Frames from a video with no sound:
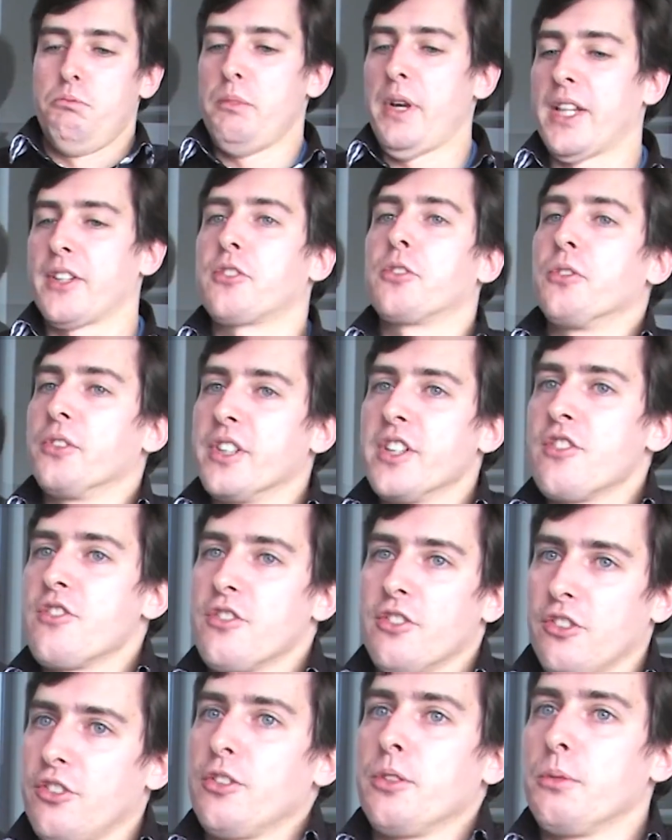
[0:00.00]
bad
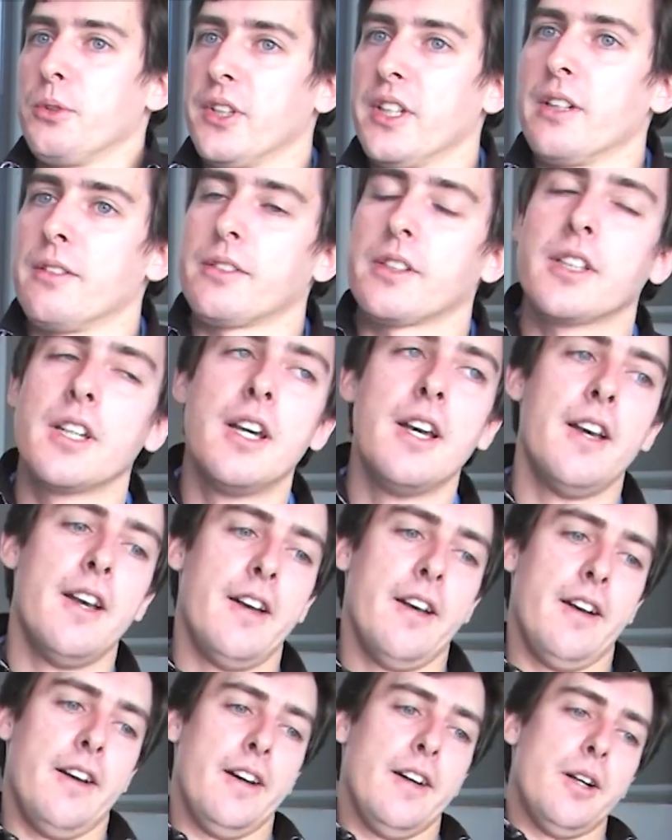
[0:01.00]
conditions or whatever.
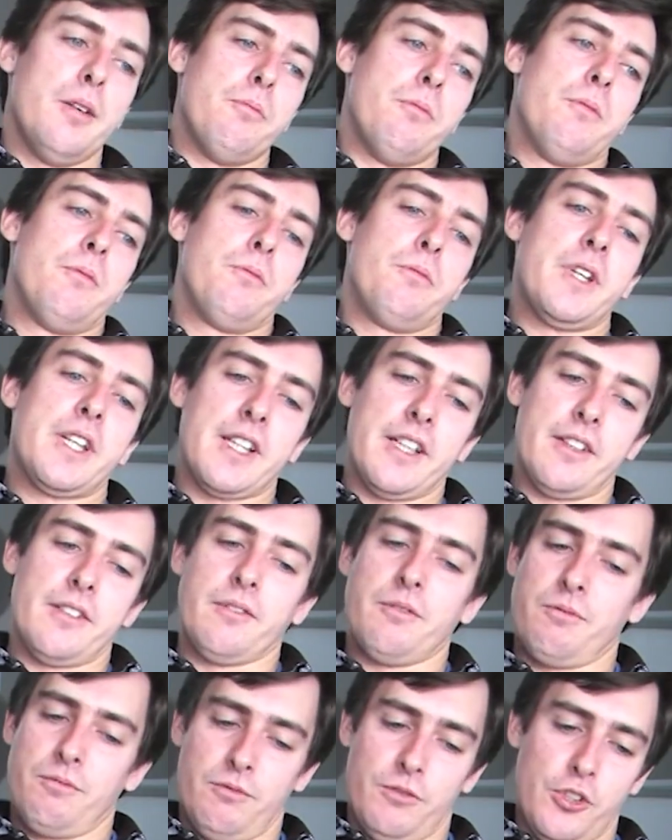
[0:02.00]
And we
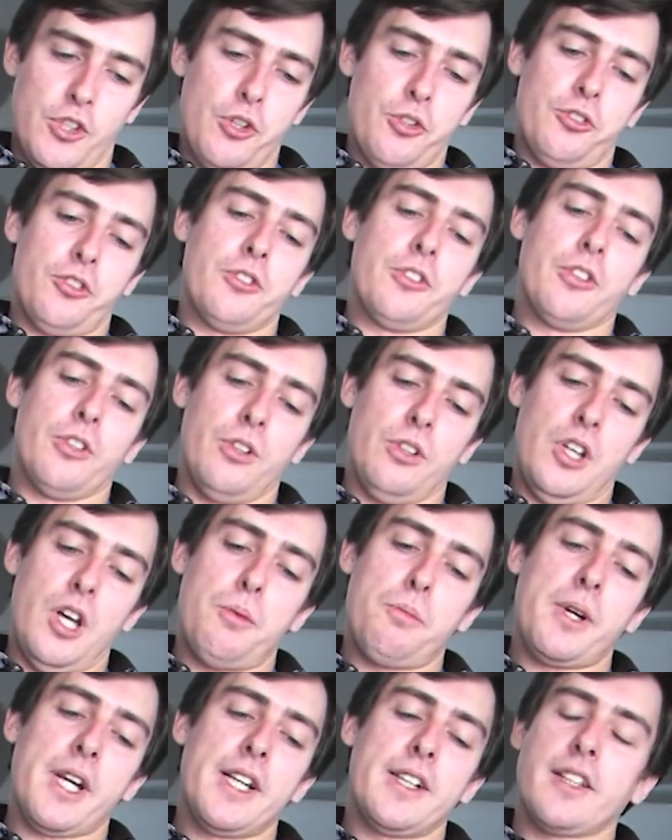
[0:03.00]
can go to the whole
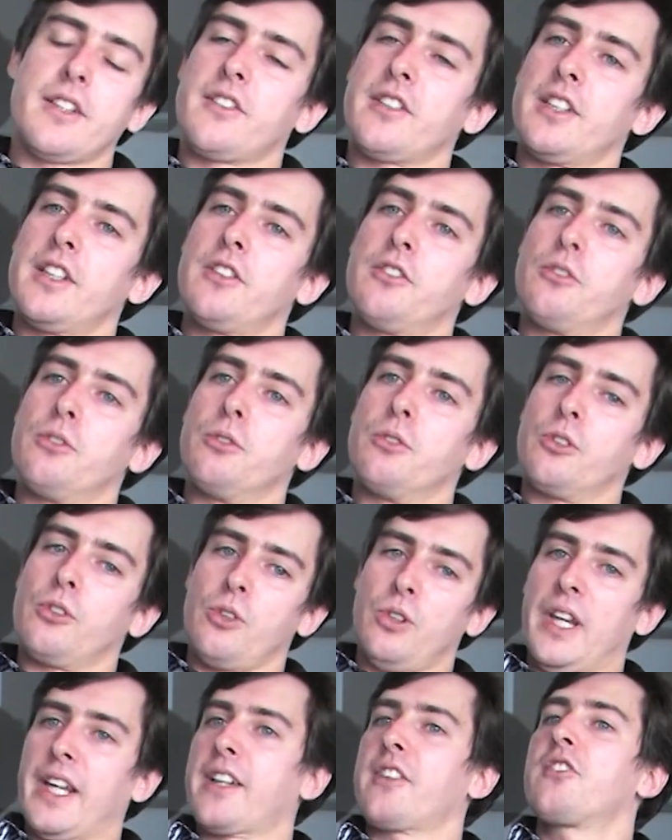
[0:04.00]
operator tree to
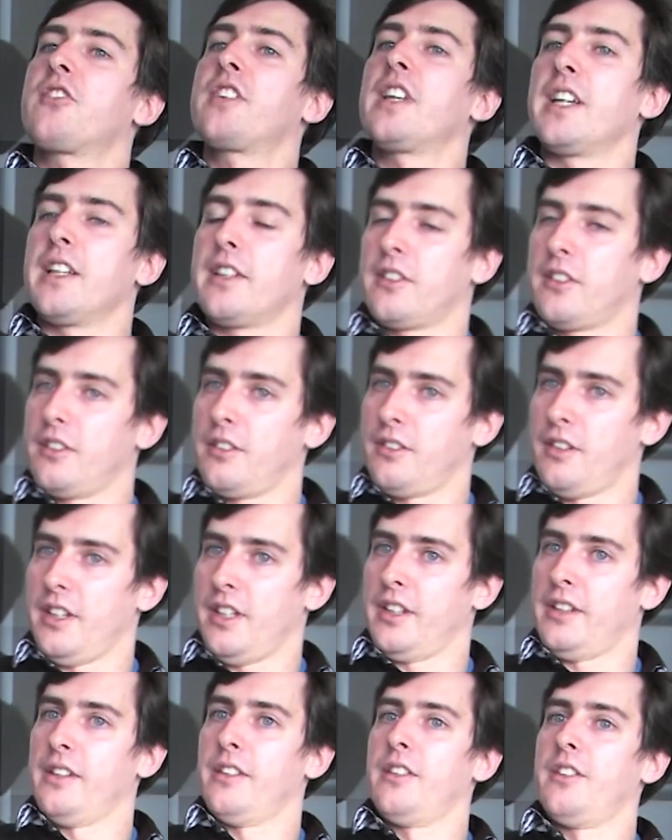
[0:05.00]
collect state
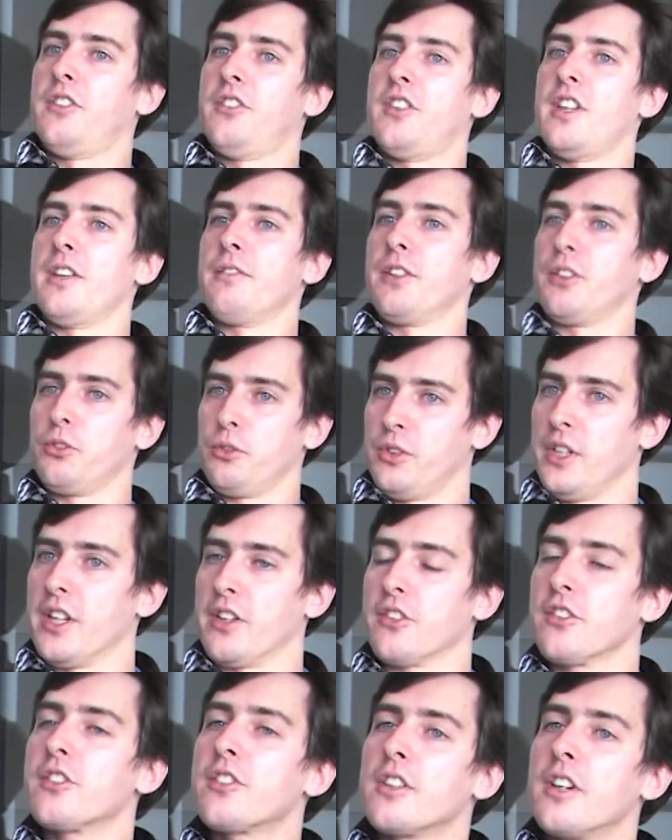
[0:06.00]
and save it to
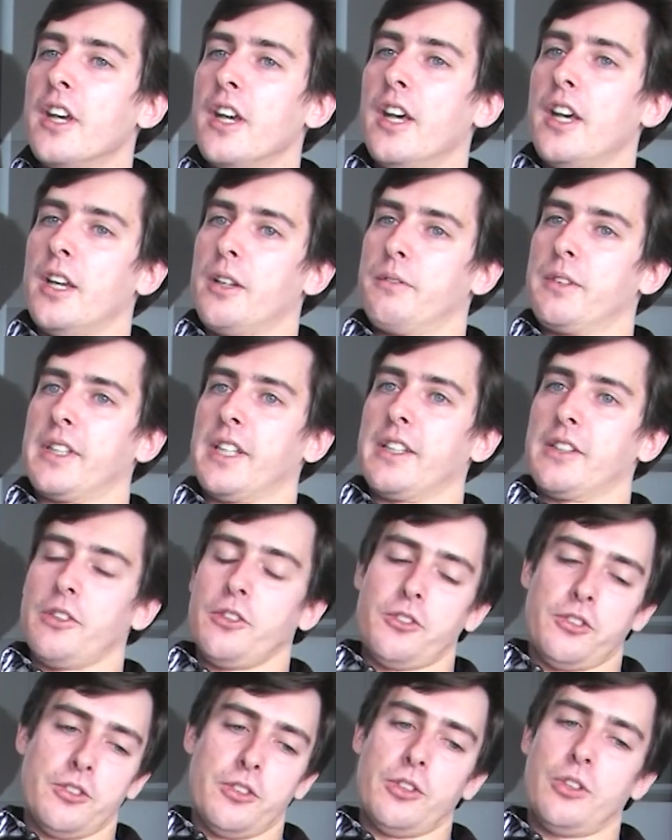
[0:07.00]
disk. We can
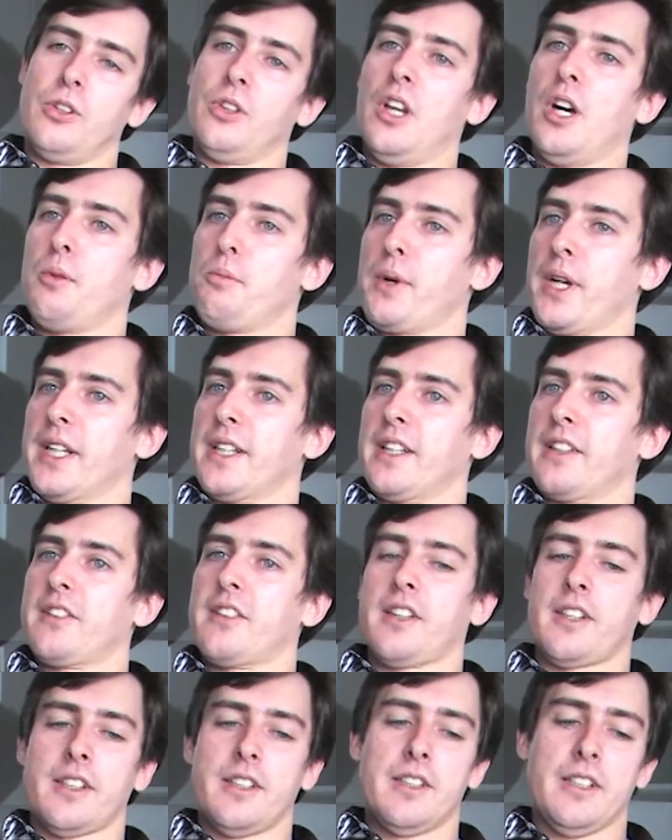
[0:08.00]
go to the whole operator
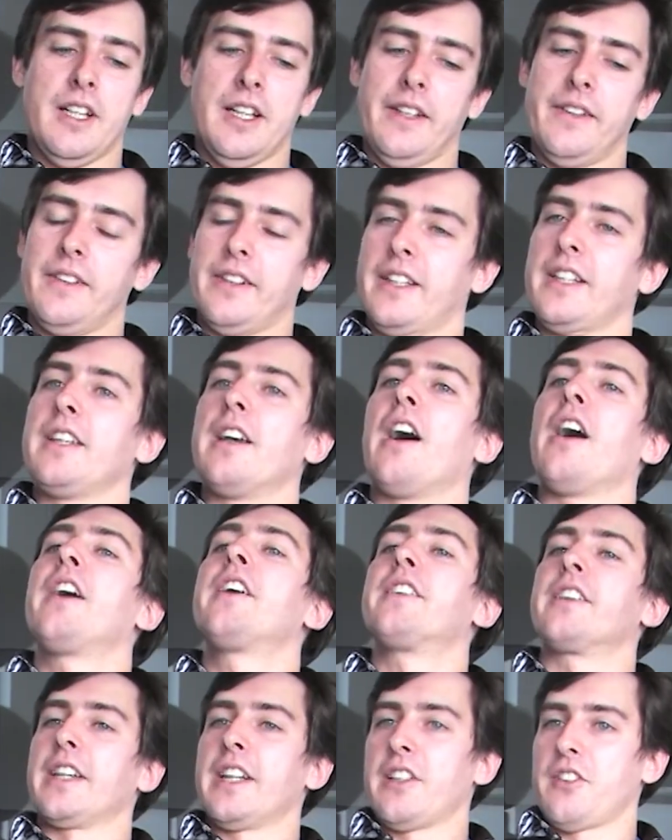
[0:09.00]
tree and
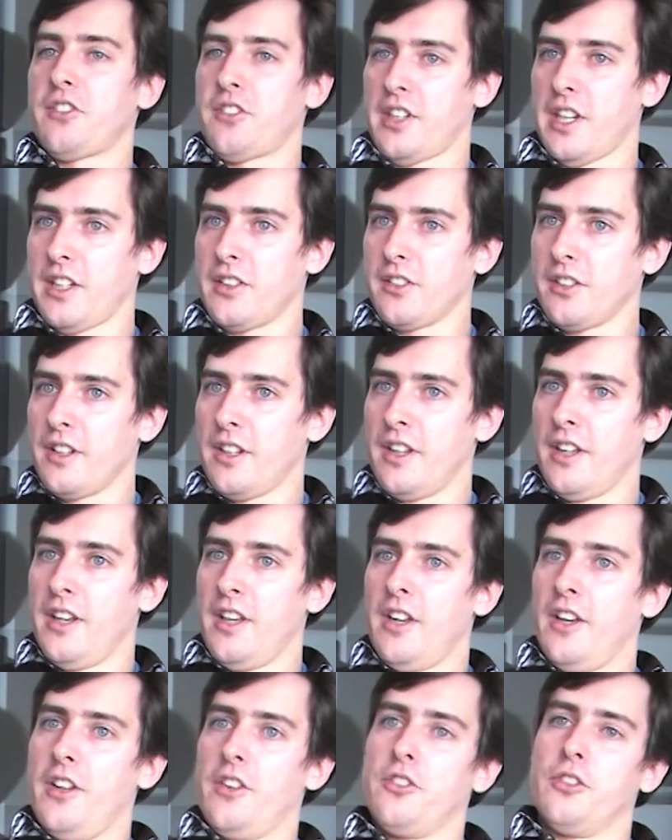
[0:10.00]
rehydrate state.
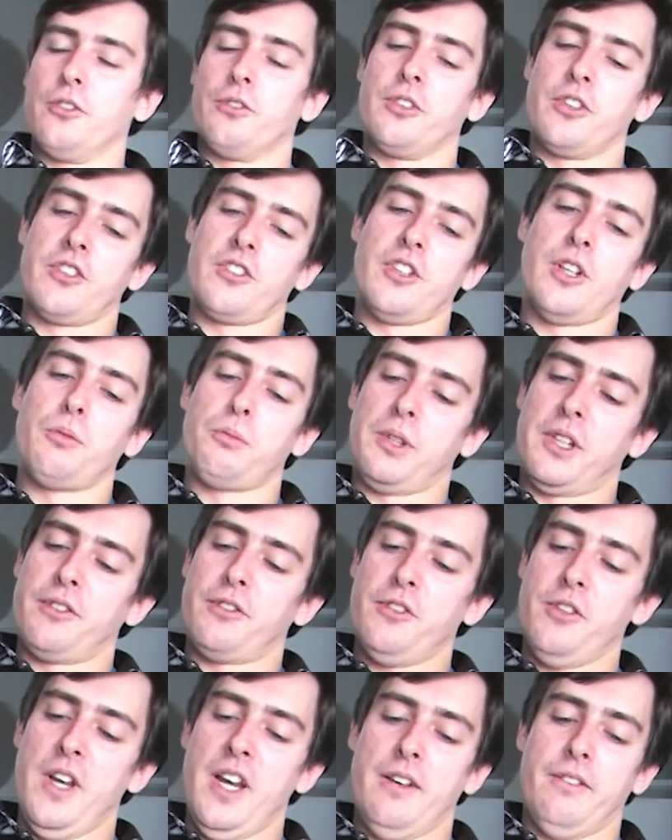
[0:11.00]
So for example,
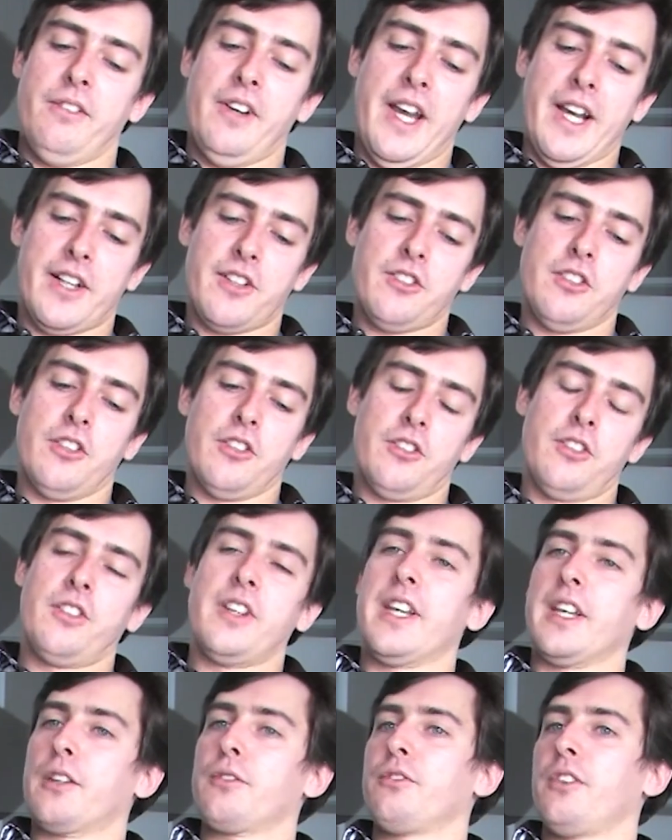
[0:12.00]
if you have
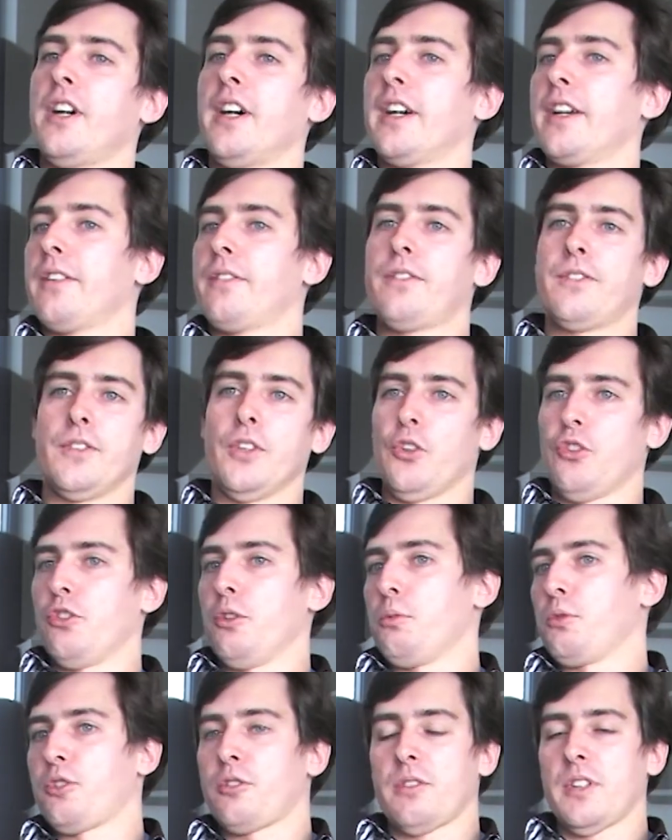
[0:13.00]
access
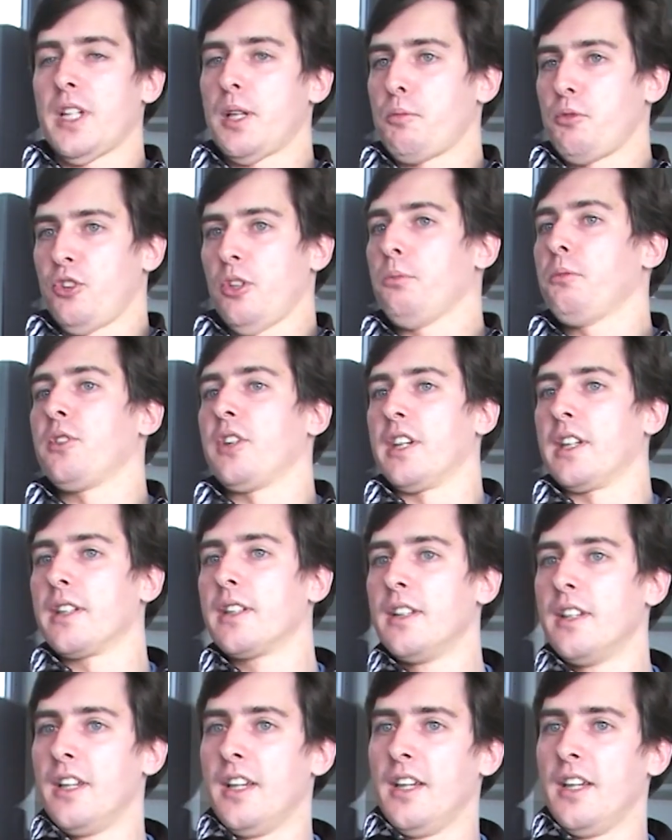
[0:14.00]
take5.subscribe something,